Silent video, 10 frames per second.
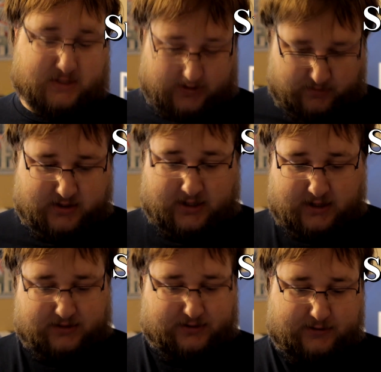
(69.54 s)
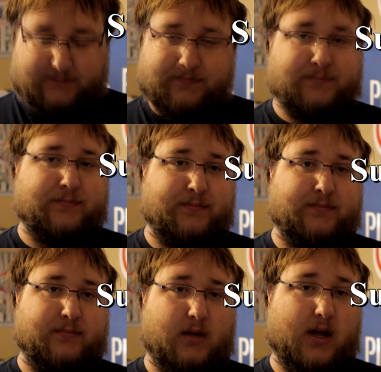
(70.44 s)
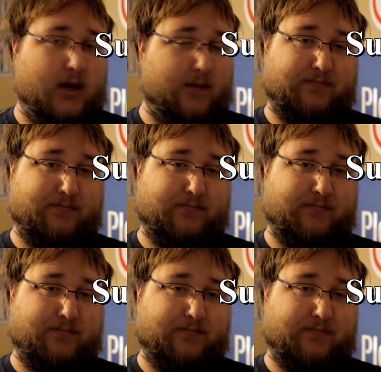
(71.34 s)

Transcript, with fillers: It really is. I,